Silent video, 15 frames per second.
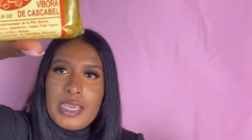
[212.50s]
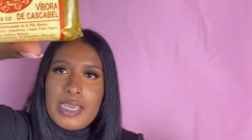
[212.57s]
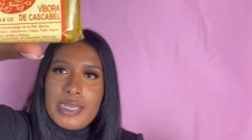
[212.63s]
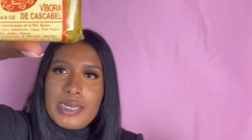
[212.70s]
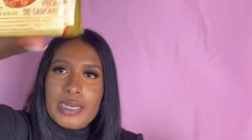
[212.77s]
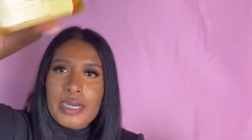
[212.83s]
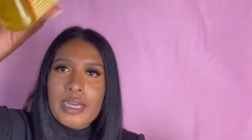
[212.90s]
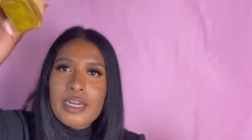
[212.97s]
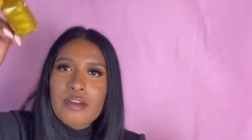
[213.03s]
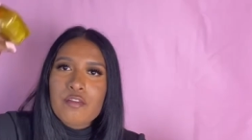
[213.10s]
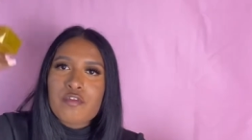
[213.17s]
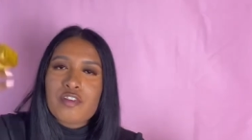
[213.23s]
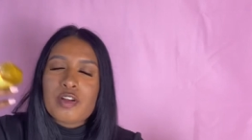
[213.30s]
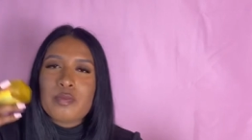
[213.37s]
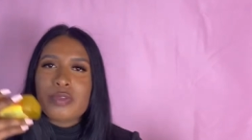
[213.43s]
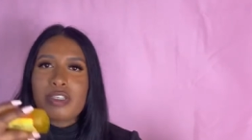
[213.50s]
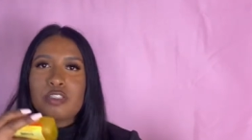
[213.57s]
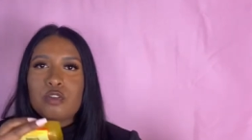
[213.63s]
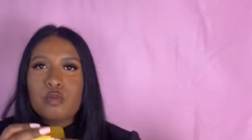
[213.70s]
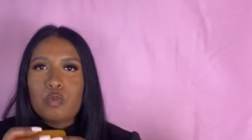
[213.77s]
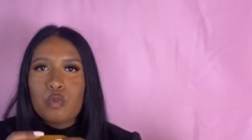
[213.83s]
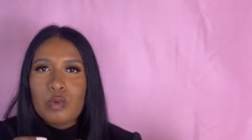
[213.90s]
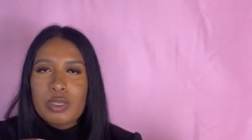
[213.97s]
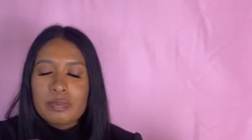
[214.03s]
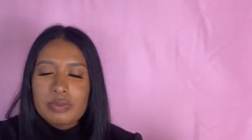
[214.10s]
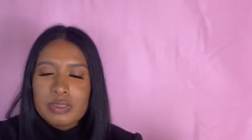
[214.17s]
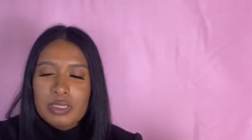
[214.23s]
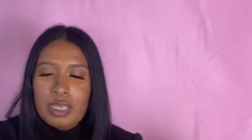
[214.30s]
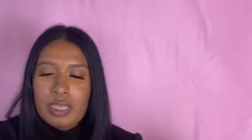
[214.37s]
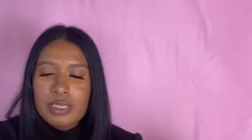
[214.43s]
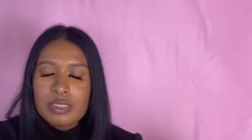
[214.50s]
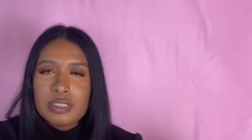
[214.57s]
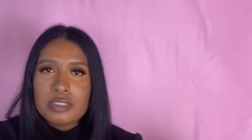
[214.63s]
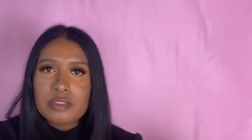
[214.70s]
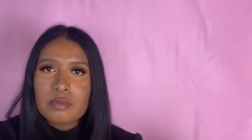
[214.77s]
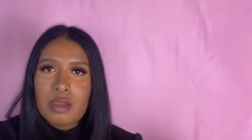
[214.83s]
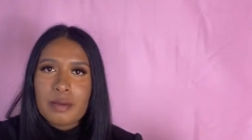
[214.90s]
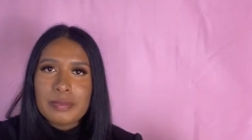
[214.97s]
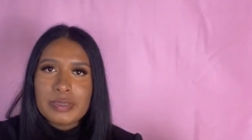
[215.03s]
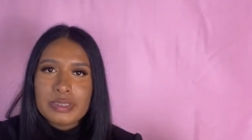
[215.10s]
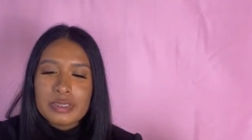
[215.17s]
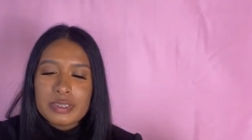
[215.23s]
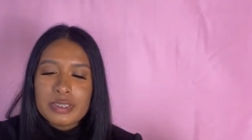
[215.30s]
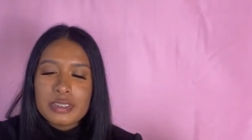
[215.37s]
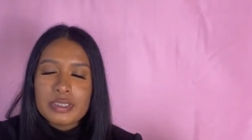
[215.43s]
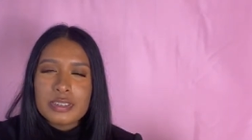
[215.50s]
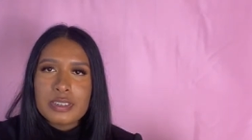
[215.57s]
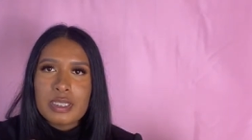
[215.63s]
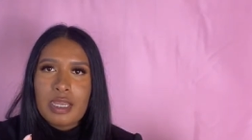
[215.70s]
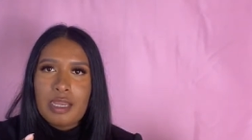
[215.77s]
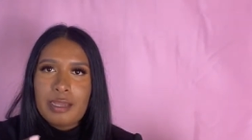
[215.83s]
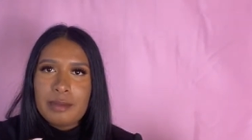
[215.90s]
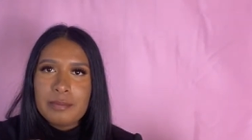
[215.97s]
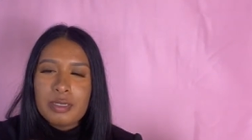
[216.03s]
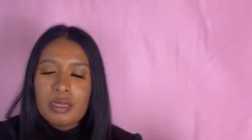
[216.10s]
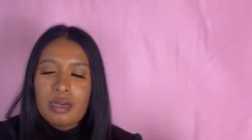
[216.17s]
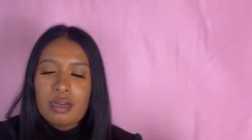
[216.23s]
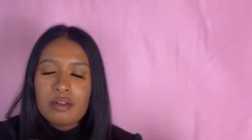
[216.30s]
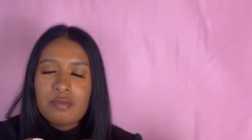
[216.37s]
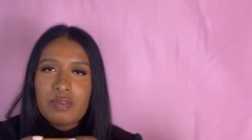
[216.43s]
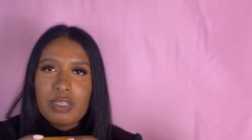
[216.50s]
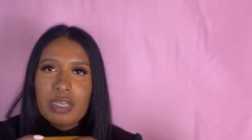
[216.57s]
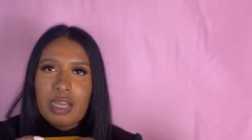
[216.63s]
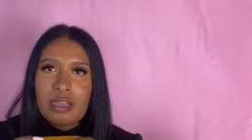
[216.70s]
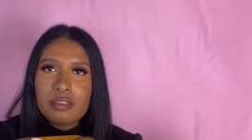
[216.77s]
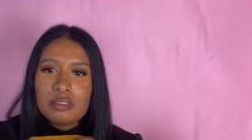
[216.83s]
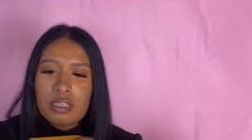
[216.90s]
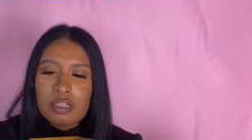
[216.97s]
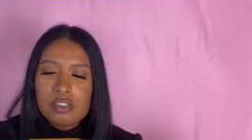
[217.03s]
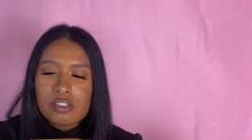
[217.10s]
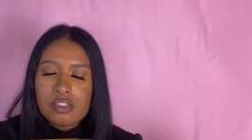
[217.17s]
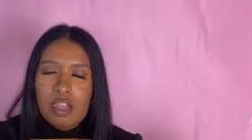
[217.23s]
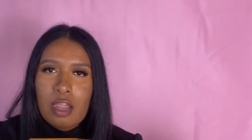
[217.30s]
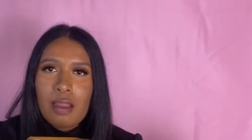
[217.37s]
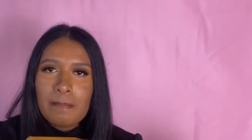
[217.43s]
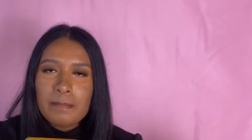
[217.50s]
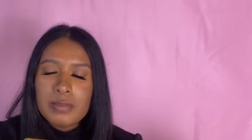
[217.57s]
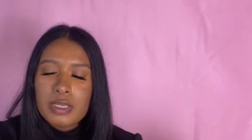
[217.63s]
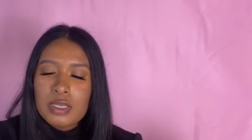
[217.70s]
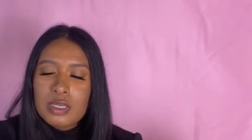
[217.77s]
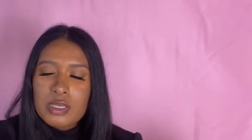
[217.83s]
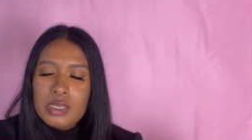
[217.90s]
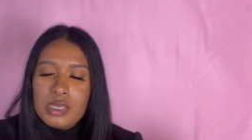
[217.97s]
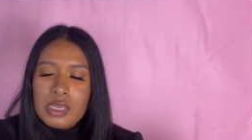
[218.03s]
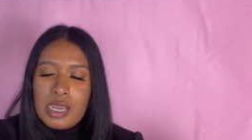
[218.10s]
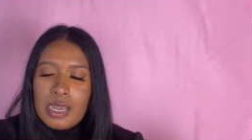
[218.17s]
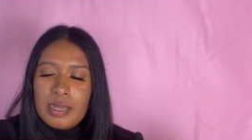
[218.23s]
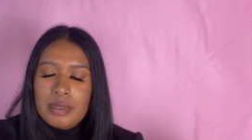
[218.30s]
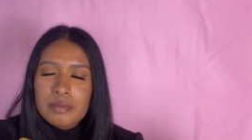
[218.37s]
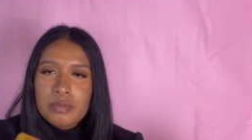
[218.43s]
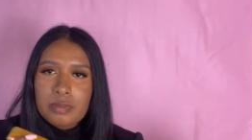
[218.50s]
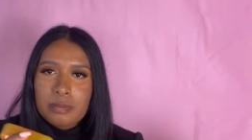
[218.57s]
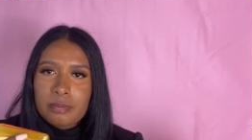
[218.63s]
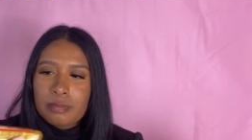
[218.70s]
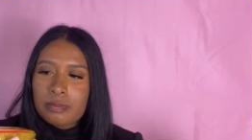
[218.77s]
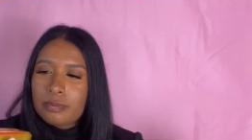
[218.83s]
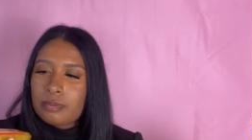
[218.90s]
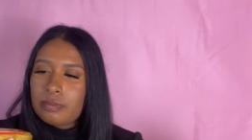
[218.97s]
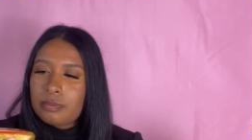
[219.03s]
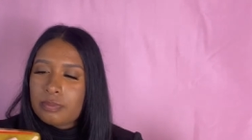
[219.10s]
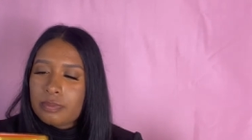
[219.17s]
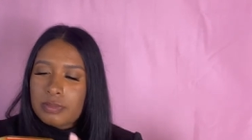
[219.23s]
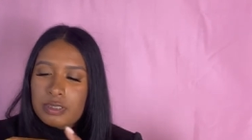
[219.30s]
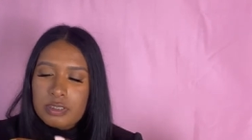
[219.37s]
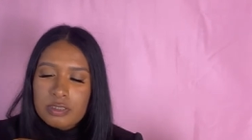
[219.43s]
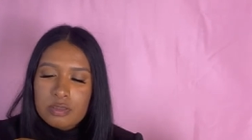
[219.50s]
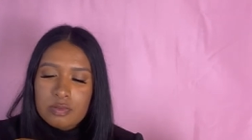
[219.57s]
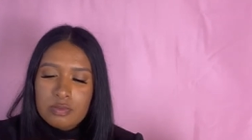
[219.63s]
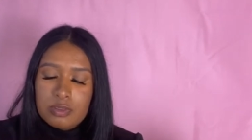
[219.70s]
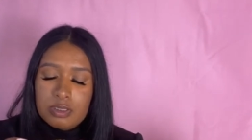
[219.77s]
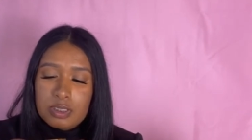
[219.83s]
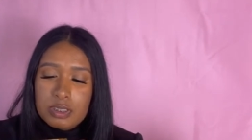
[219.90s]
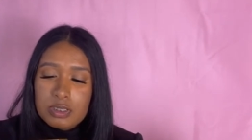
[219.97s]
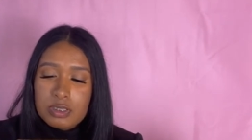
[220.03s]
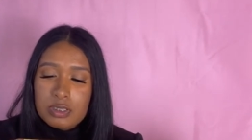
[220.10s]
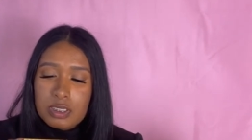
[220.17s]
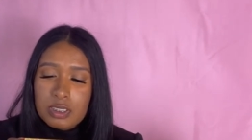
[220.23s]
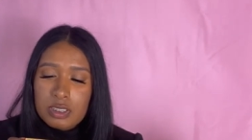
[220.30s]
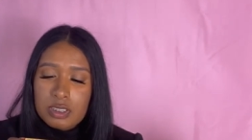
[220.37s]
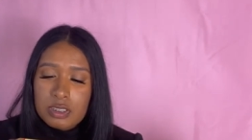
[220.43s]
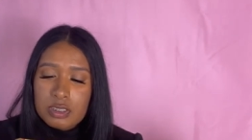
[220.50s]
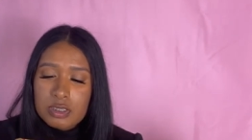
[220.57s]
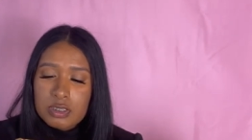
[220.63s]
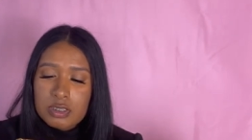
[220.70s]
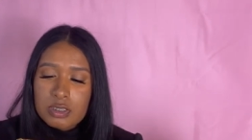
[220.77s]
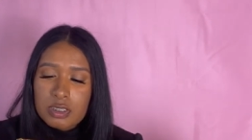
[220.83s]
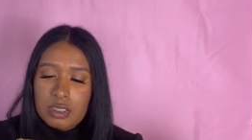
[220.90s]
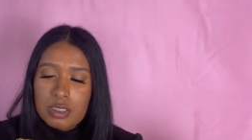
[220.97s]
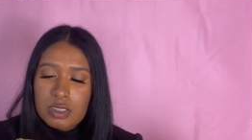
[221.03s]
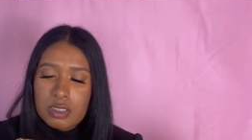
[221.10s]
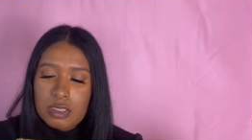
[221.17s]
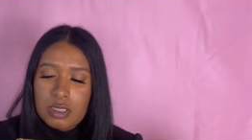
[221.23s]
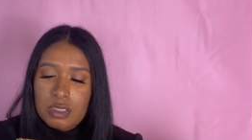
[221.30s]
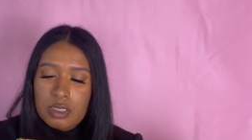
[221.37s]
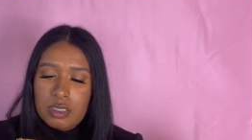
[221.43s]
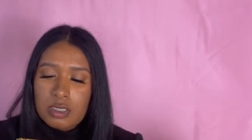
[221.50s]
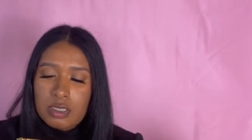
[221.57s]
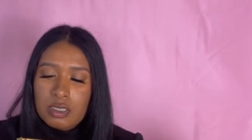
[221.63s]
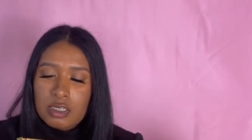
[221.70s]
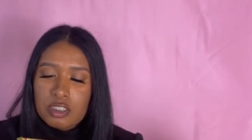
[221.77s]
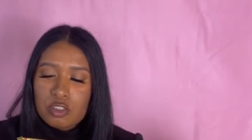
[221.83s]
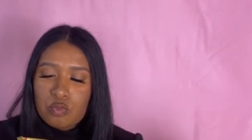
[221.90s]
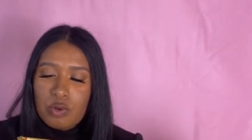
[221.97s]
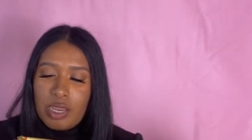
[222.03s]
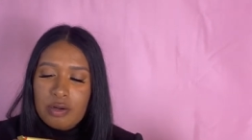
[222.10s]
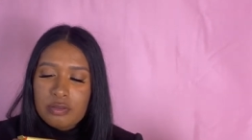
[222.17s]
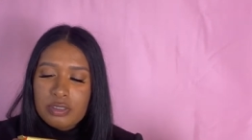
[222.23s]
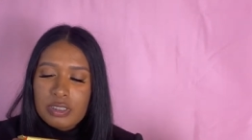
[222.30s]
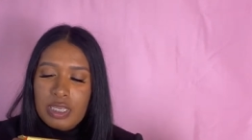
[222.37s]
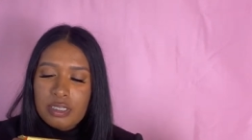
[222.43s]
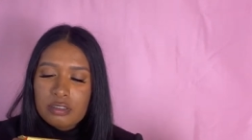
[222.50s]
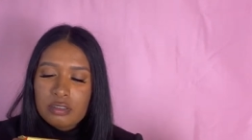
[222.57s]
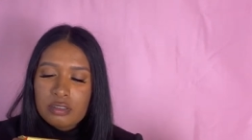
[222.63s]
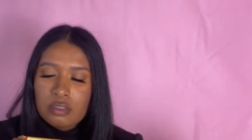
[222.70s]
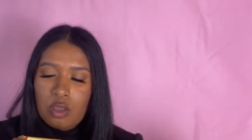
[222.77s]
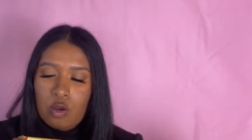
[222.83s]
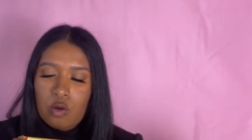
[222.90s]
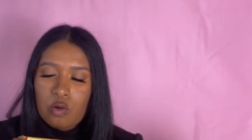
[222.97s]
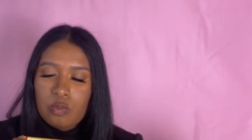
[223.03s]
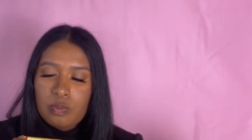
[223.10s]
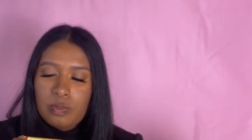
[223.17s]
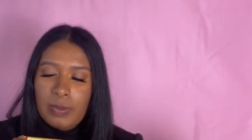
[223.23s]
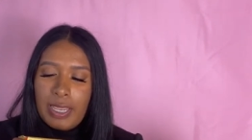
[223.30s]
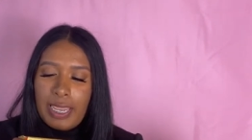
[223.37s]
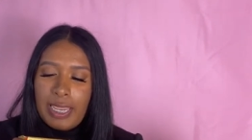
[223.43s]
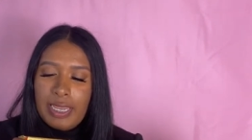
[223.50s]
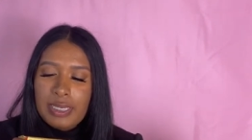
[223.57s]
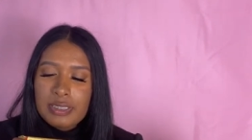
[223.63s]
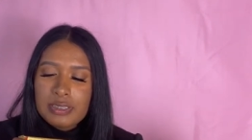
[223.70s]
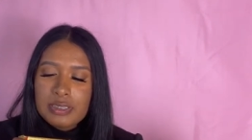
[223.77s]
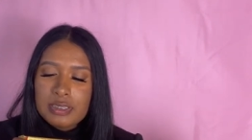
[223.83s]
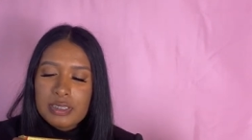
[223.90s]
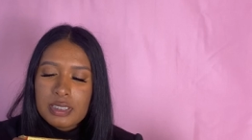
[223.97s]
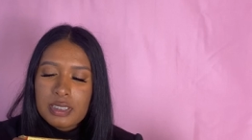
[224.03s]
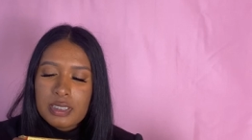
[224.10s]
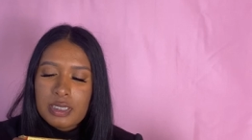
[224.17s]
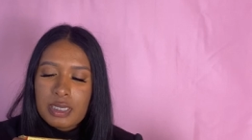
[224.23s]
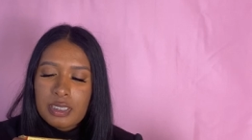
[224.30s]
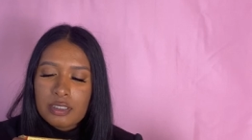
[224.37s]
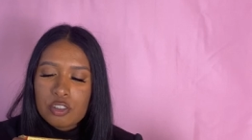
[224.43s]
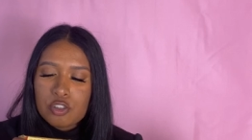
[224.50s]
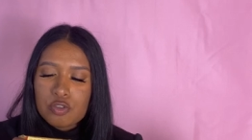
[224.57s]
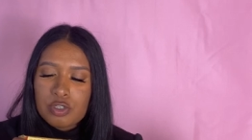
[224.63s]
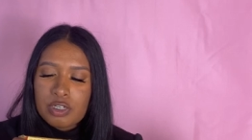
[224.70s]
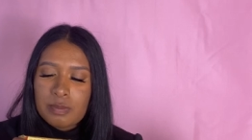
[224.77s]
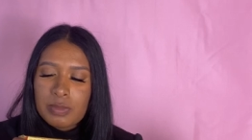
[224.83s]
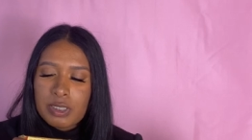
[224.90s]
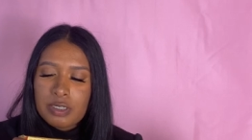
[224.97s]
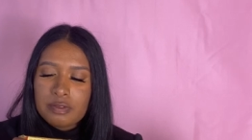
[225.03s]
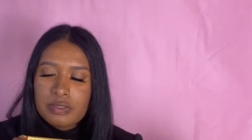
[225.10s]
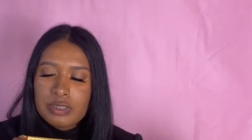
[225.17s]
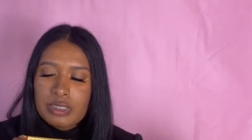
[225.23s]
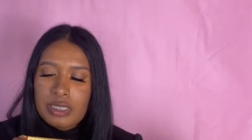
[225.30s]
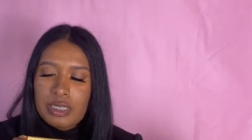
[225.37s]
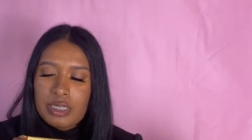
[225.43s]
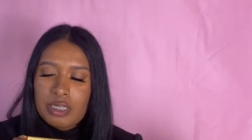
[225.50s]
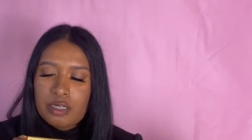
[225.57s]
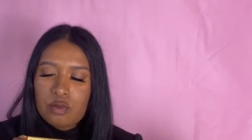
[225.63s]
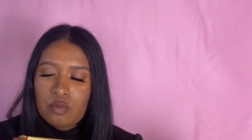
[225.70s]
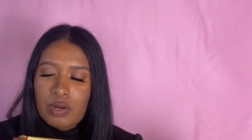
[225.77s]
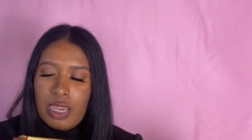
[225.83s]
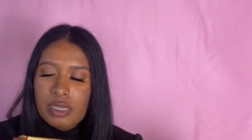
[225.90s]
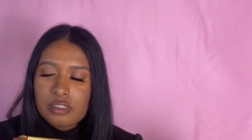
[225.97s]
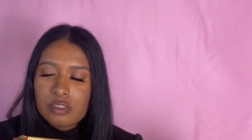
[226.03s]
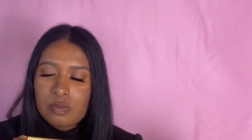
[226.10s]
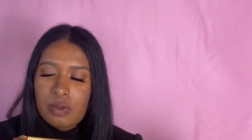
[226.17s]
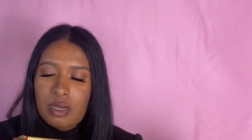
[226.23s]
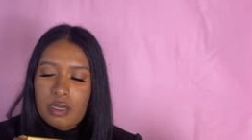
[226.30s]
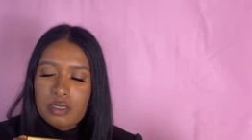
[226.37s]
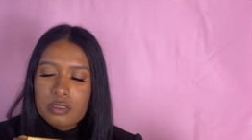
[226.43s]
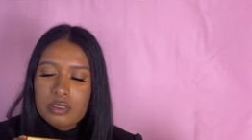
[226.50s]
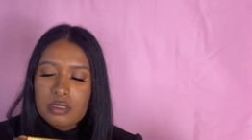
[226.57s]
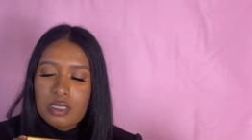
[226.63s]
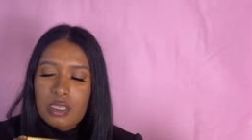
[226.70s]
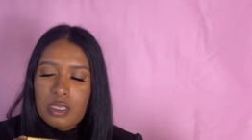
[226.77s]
And I got it from this website, this small business um, called viyant.shop. Um, this one, it says, it's rattlesnake soap, aids in the treatment of skin rash spots,